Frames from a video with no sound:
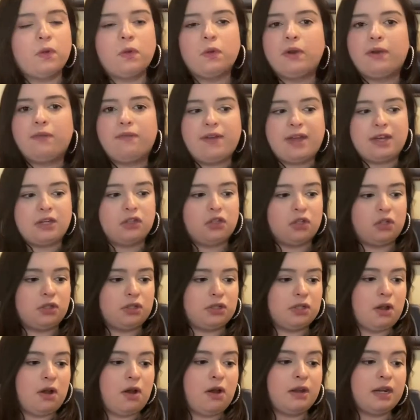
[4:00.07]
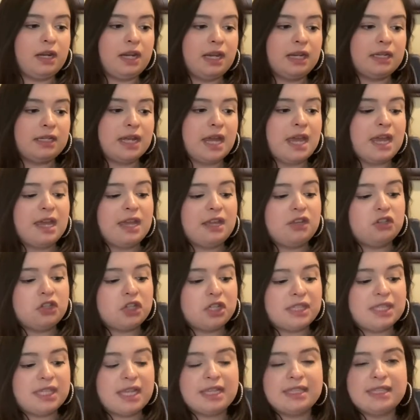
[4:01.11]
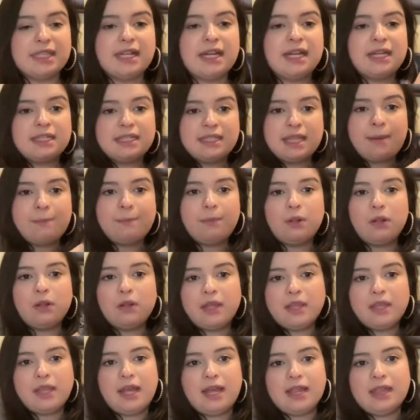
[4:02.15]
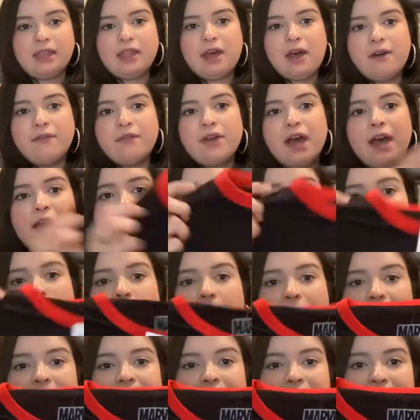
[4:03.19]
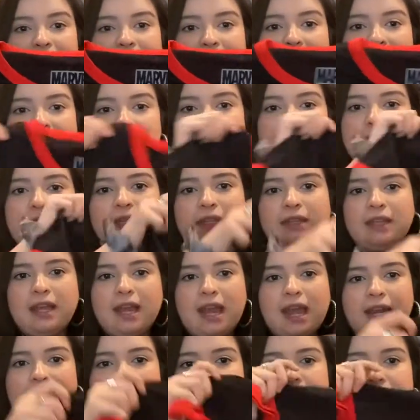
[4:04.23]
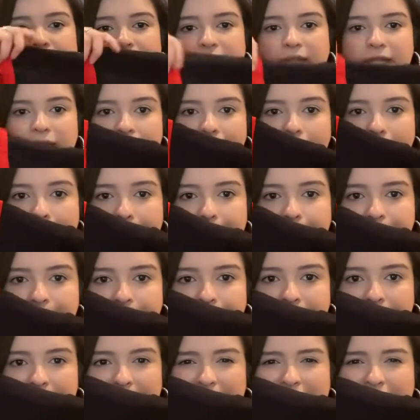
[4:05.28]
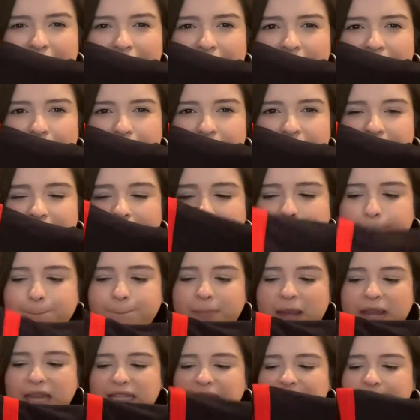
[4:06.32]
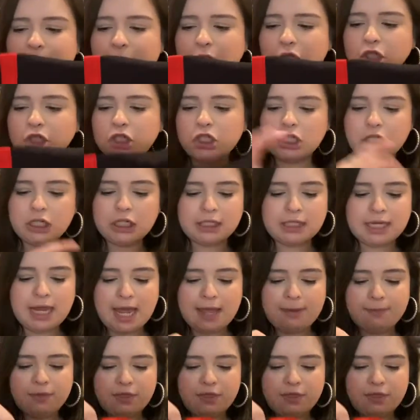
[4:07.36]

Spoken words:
or Avengers on it, it just says like assemble. And I love the red detailing that kind of looks like almost like a baseball shirt type